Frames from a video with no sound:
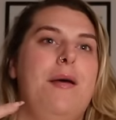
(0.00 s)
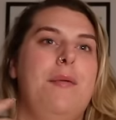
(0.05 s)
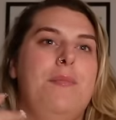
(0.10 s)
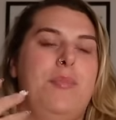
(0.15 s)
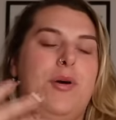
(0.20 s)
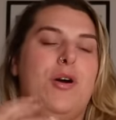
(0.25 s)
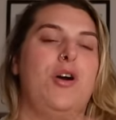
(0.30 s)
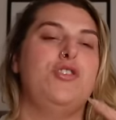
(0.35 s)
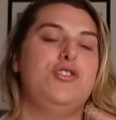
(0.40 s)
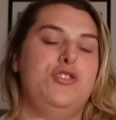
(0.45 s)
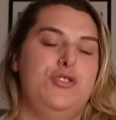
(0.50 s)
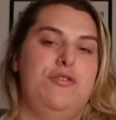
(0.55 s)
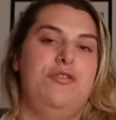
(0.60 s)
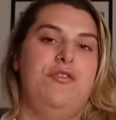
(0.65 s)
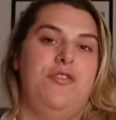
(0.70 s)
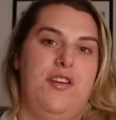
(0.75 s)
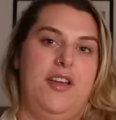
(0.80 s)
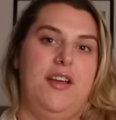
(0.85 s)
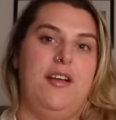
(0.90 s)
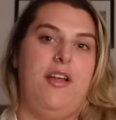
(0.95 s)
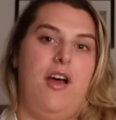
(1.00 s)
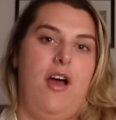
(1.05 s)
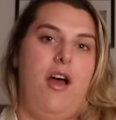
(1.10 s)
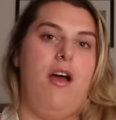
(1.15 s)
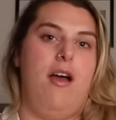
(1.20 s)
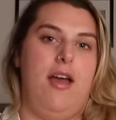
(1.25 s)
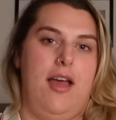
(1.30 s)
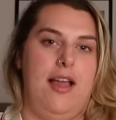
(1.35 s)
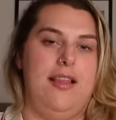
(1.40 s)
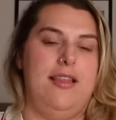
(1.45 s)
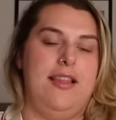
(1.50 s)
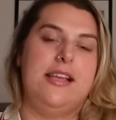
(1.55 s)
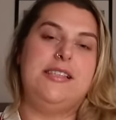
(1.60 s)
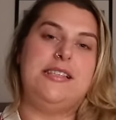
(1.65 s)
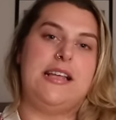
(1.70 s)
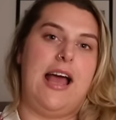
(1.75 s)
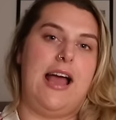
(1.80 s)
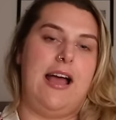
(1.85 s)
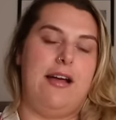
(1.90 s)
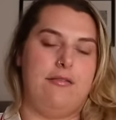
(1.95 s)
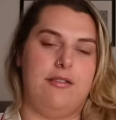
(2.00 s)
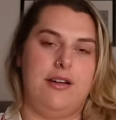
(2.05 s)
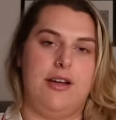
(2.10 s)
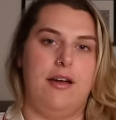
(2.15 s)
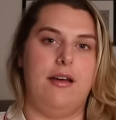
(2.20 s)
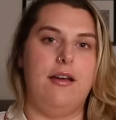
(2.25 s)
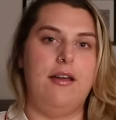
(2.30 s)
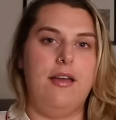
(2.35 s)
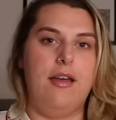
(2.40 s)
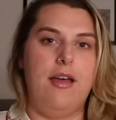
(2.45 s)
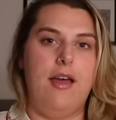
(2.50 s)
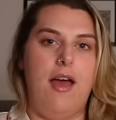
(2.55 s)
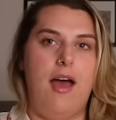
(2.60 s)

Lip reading: because you feel hurt in this area.